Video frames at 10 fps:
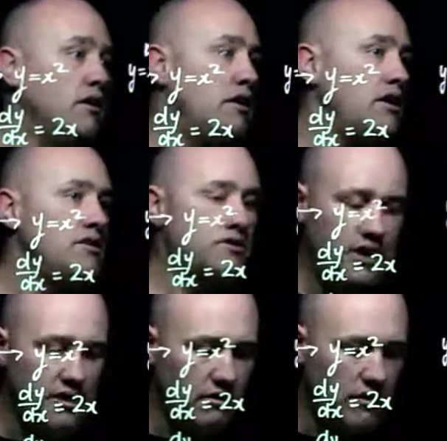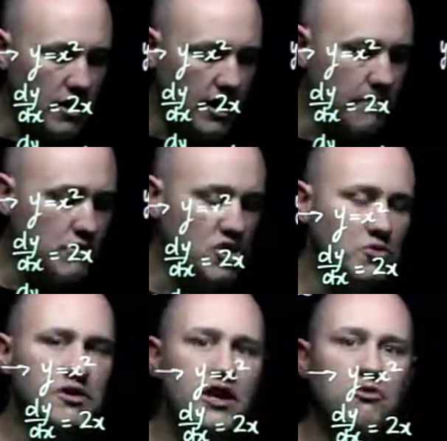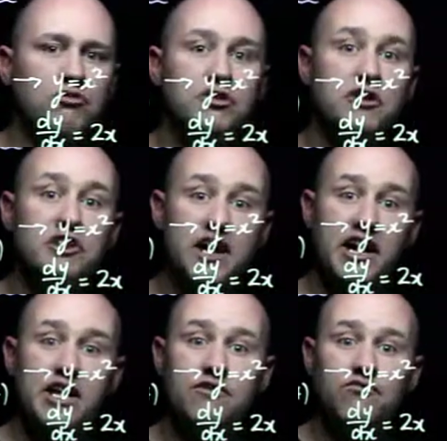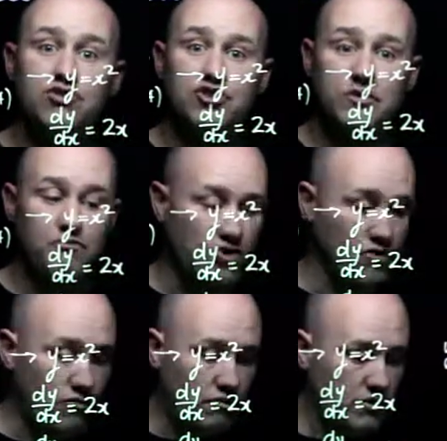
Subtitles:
is that m2 is equal to the negative reciprocal,